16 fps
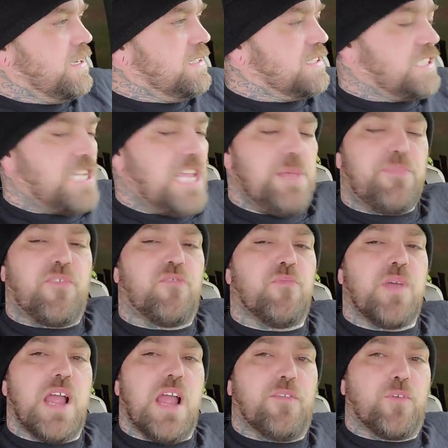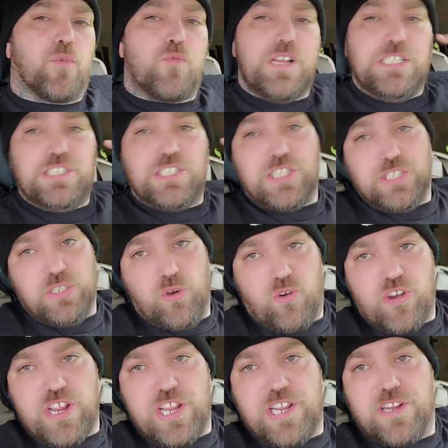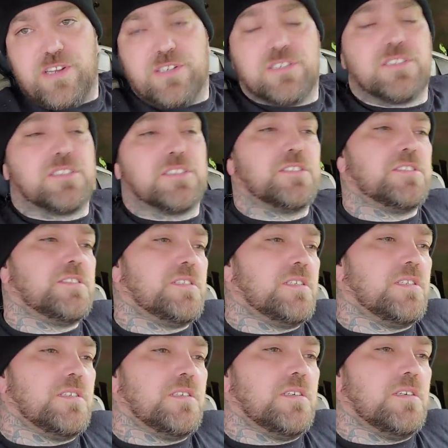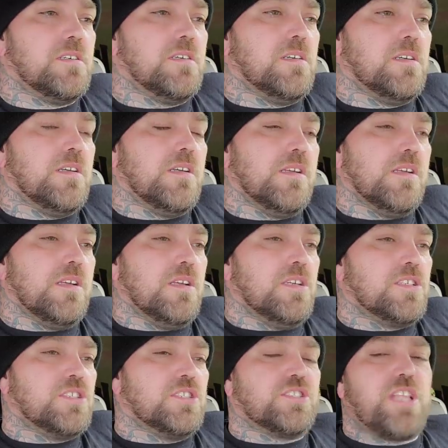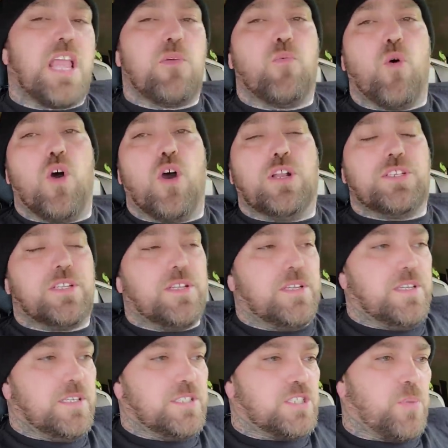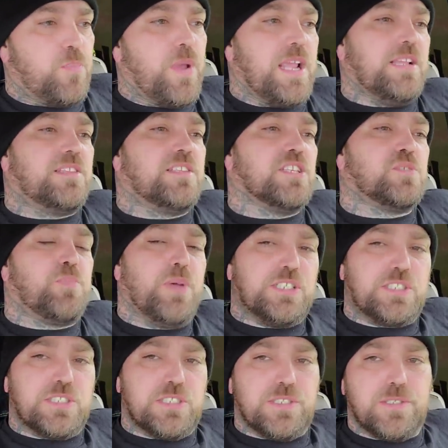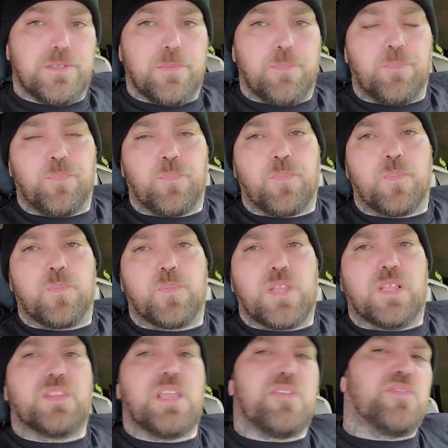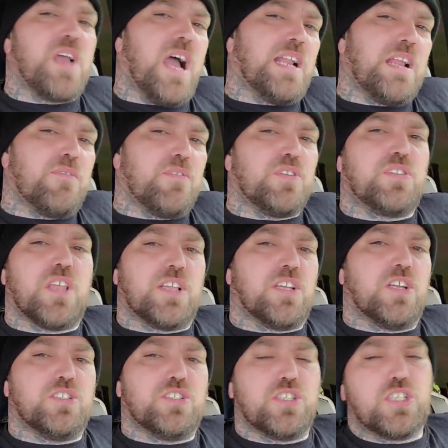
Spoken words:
to keep it from ever reaching your ears, because they want to paint this picture that they've got everything under